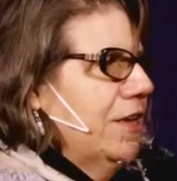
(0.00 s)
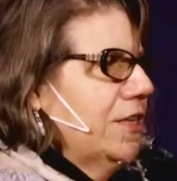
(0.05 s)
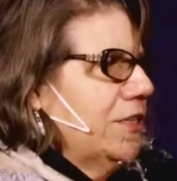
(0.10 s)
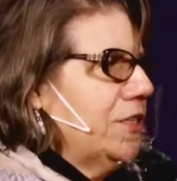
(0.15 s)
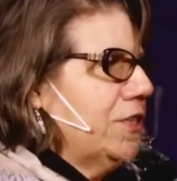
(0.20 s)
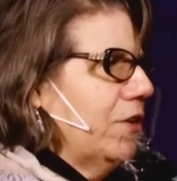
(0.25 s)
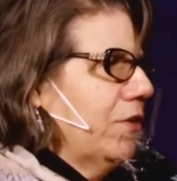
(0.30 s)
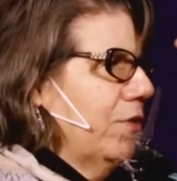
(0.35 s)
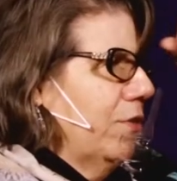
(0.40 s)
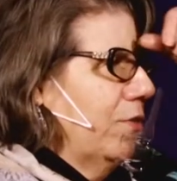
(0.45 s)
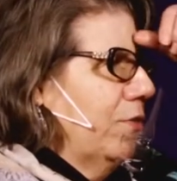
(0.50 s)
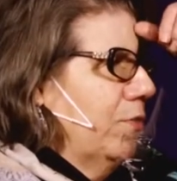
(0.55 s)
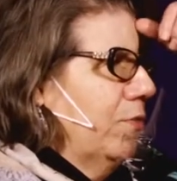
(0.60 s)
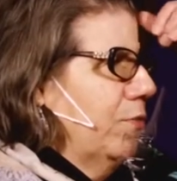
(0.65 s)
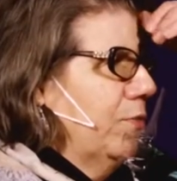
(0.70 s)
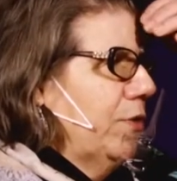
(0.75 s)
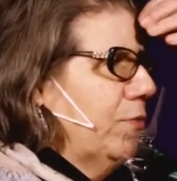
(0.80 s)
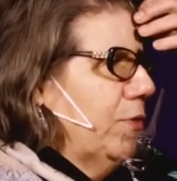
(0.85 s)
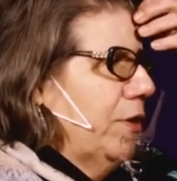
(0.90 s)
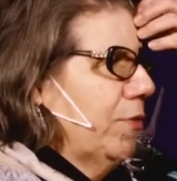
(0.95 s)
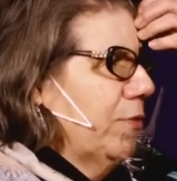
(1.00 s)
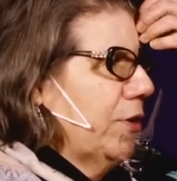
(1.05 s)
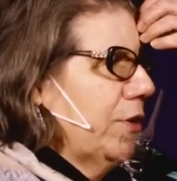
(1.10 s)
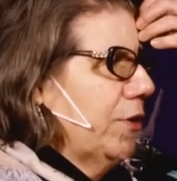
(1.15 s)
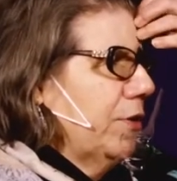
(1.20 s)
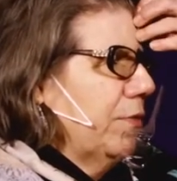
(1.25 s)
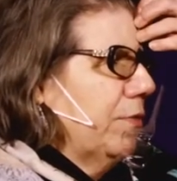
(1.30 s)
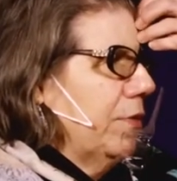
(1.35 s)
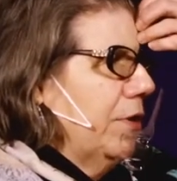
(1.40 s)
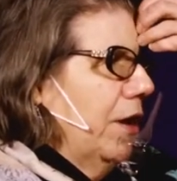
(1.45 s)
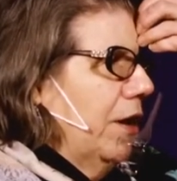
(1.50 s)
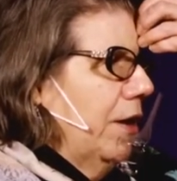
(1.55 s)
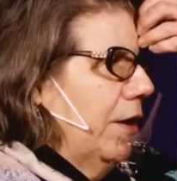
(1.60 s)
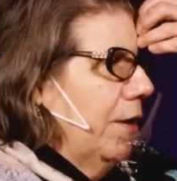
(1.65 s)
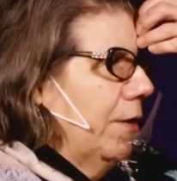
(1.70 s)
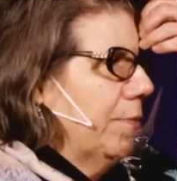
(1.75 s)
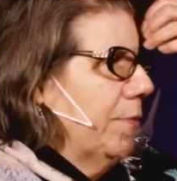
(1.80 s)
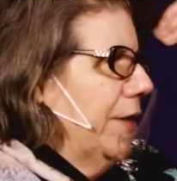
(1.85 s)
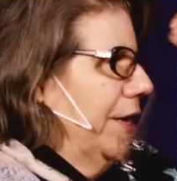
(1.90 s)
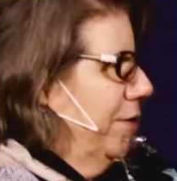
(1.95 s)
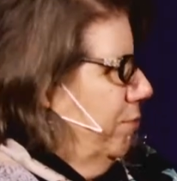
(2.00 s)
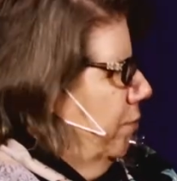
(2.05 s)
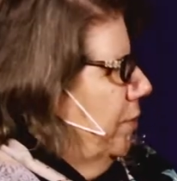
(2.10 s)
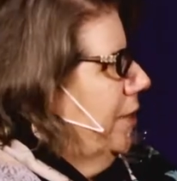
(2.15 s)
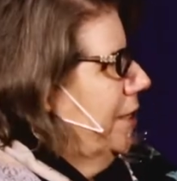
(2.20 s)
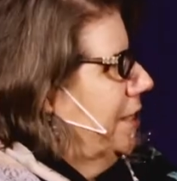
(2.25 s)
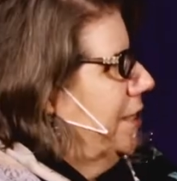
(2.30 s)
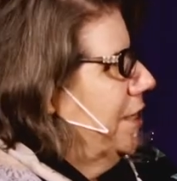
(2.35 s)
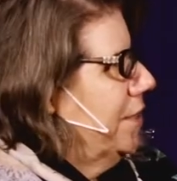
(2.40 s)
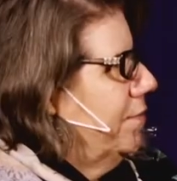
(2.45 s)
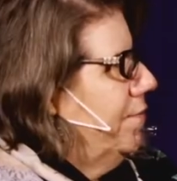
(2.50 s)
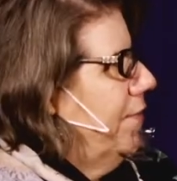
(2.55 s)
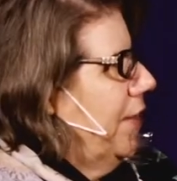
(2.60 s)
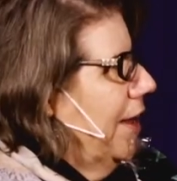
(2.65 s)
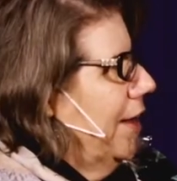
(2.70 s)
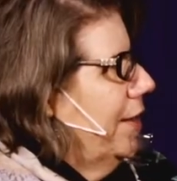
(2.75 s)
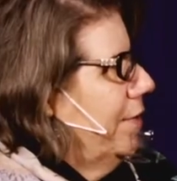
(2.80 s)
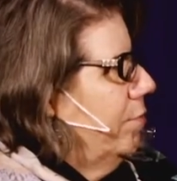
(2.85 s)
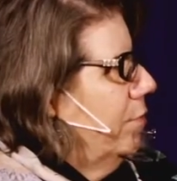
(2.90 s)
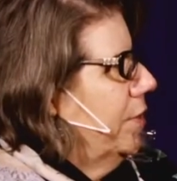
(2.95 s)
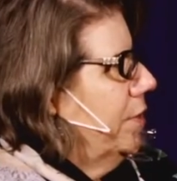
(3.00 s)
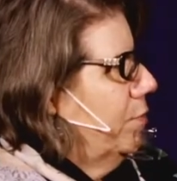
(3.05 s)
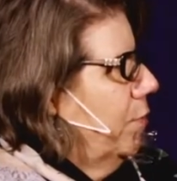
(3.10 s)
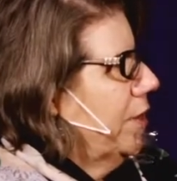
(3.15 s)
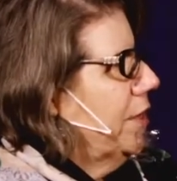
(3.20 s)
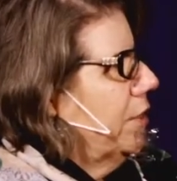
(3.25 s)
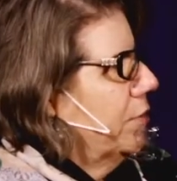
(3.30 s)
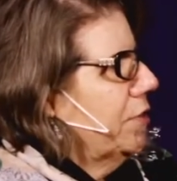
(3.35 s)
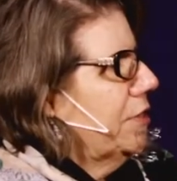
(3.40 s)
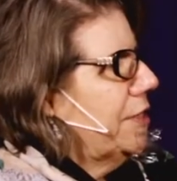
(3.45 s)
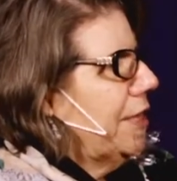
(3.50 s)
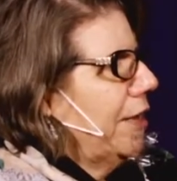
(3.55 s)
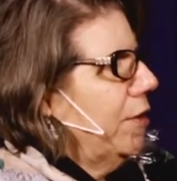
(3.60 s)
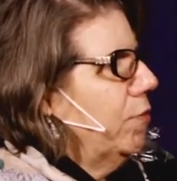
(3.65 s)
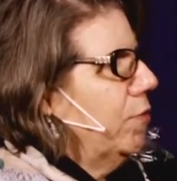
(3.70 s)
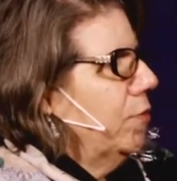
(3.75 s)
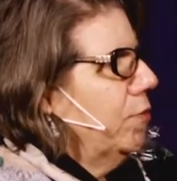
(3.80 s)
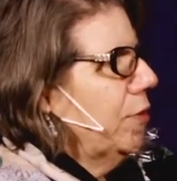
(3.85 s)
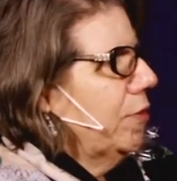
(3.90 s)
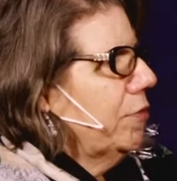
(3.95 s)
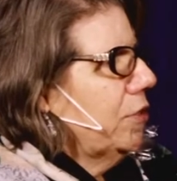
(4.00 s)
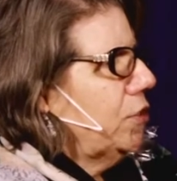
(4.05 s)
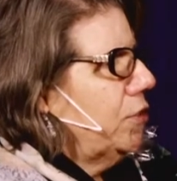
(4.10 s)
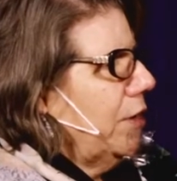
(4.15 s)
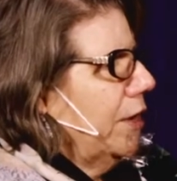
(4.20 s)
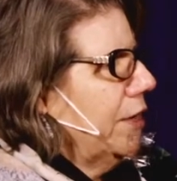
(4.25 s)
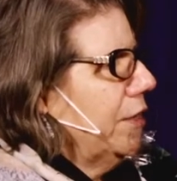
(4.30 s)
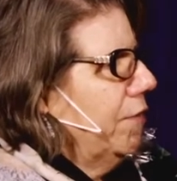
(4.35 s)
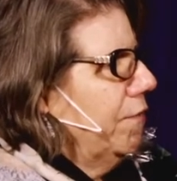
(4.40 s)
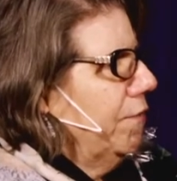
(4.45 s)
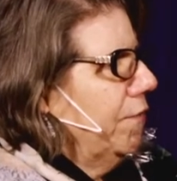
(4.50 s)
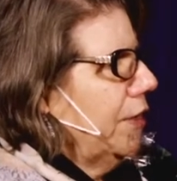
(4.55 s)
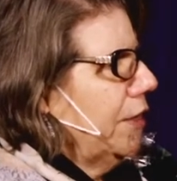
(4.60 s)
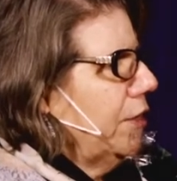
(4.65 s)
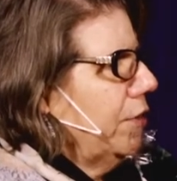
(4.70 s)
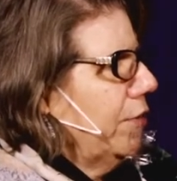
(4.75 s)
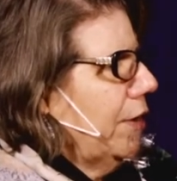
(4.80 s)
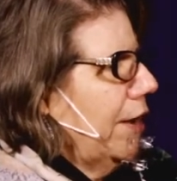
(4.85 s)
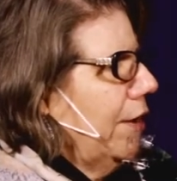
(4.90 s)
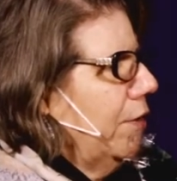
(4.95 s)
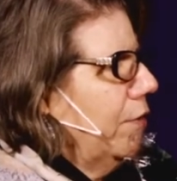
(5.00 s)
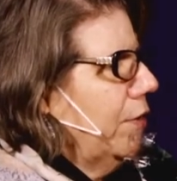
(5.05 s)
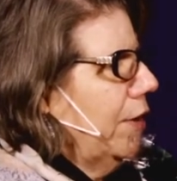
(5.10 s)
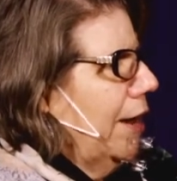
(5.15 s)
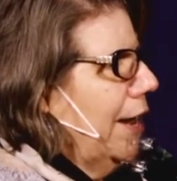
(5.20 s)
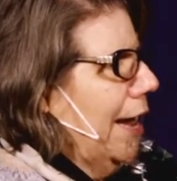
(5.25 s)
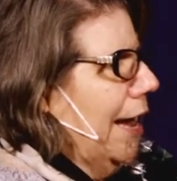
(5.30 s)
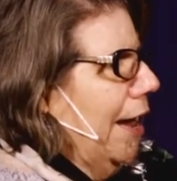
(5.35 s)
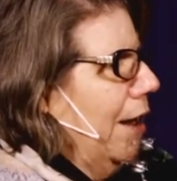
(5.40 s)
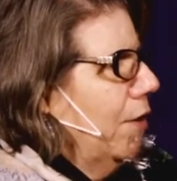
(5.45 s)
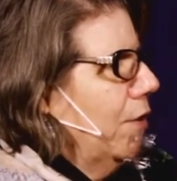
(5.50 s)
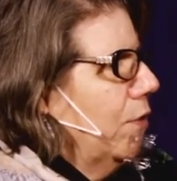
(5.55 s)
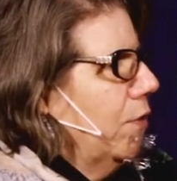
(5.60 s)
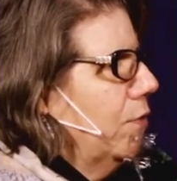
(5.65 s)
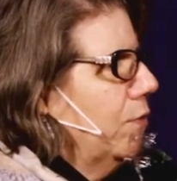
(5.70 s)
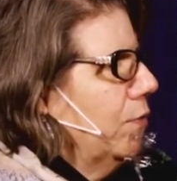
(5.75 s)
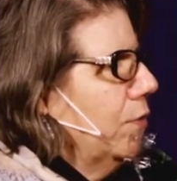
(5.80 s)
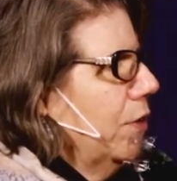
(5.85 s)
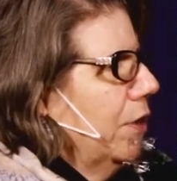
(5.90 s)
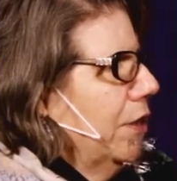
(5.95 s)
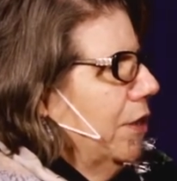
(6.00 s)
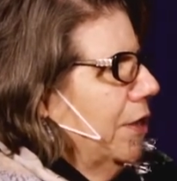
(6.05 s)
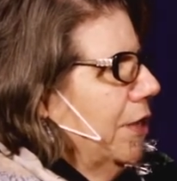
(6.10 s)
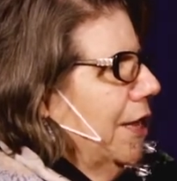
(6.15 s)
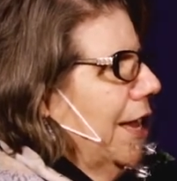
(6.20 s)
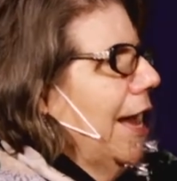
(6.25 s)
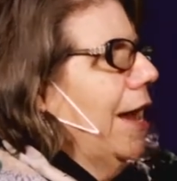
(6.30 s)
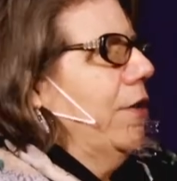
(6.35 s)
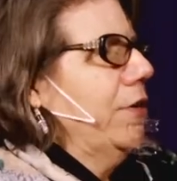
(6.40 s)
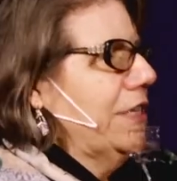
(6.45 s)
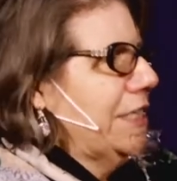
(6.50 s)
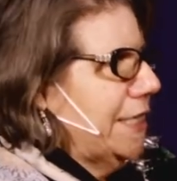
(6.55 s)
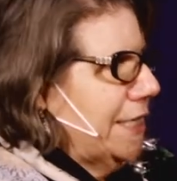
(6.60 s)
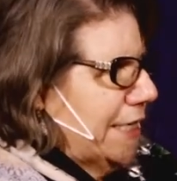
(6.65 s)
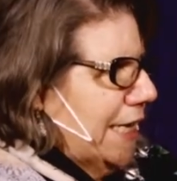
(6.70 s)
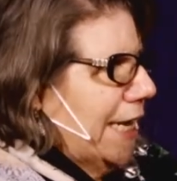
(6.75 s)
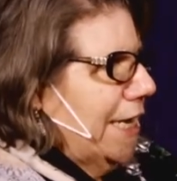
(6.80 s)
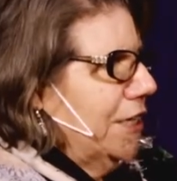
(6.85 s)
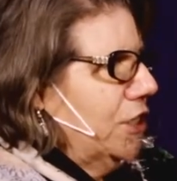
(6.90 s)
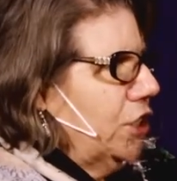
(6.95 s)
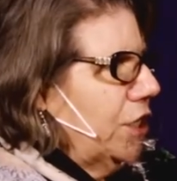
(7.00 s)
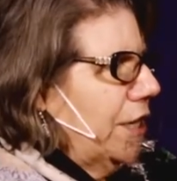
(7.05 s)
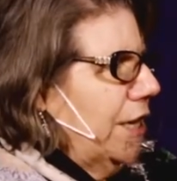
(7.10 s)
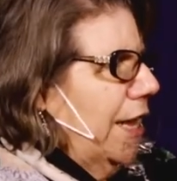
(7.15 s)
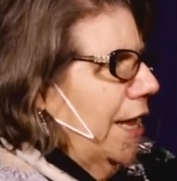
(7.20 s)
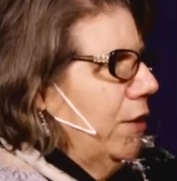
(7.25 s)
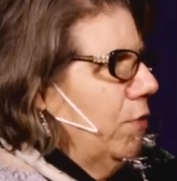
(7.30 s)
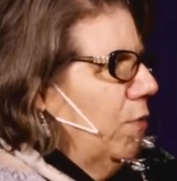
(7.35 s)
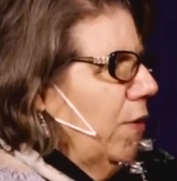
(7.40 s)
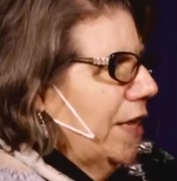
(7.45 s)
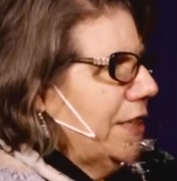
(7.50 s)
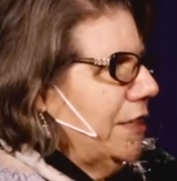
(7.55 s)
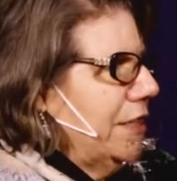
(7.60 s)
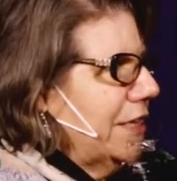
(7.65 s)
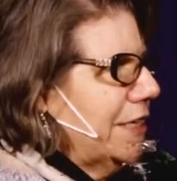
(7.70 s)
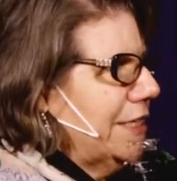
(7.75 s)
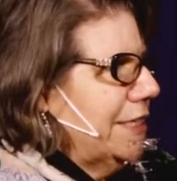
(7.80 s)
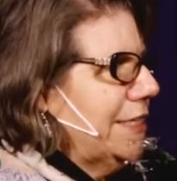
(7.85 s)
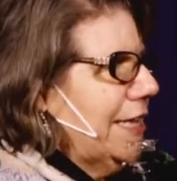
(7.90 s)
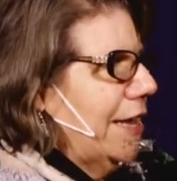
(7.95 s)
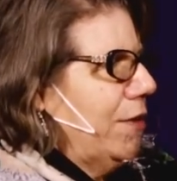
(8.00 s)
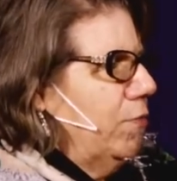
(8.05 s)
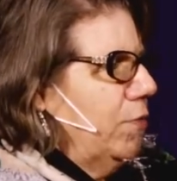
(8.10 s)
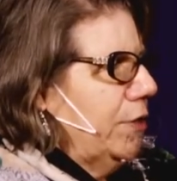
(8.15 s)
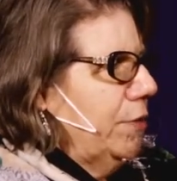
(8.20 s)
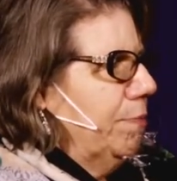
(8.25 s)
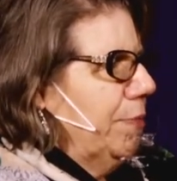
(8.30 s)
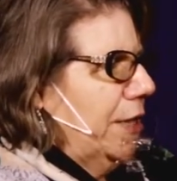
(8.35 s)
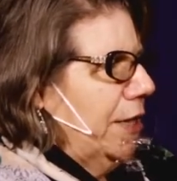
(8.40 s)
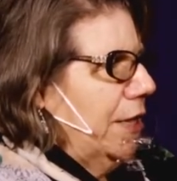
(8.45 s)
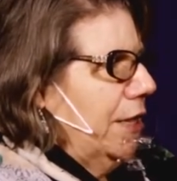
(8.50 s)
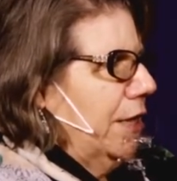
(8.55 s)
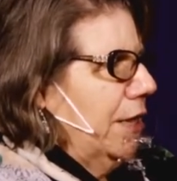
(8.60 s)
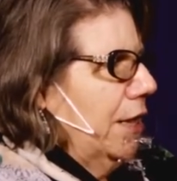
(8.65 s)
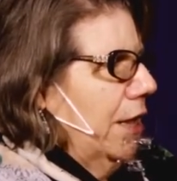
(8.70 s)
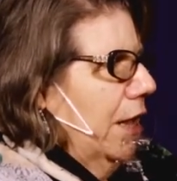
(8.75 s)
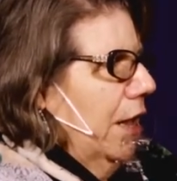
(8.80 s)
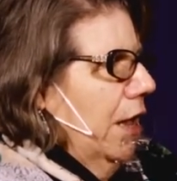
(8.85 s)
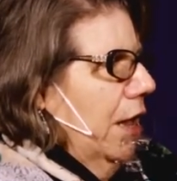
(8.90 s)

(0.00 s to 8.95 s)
So when we were, and it really does fly with what you were saying, when we were trying to figure out how to stage it and what the set would be,